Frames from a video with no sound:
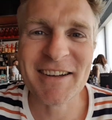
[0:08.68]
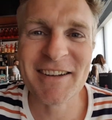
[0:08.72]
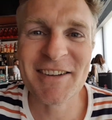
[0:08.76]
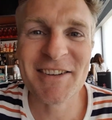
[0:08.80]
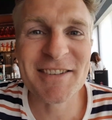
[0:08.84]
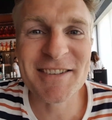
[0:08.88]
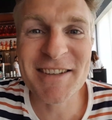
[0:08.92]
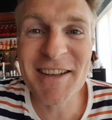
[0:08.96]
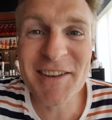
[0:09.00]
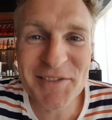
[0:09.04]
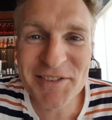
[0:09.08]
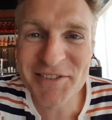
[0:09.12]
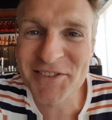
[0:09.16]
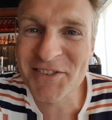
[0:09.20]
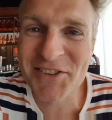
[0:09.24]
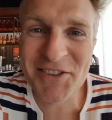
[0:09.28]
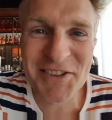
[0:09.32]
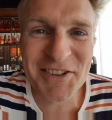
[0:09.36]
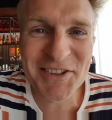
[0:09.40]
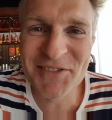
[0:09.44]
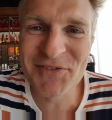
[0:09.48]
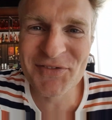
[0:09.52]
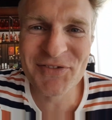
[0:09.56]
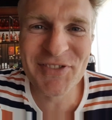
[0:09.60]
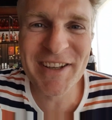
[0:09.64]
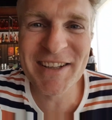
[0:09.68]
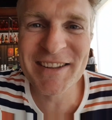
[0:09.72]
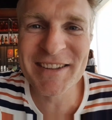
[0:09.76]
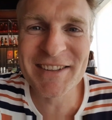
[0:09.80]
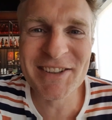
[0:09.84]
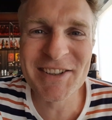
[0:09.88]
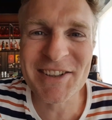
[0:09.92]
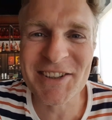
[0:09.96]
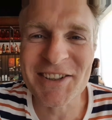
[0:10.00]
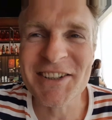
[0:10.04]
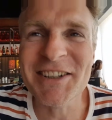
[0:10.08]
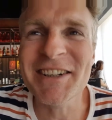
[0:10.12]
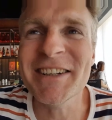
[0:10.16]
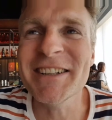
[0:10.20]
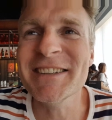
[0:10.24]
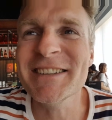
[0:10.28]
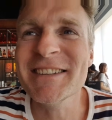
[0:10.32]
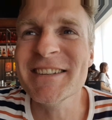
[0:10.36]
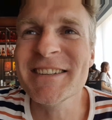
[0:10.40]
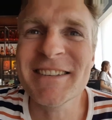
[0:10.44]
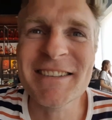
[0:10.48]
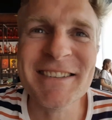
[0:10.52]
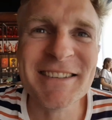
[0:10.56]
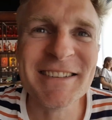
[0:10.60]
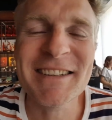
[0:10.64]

Because I'm short Bitcoin.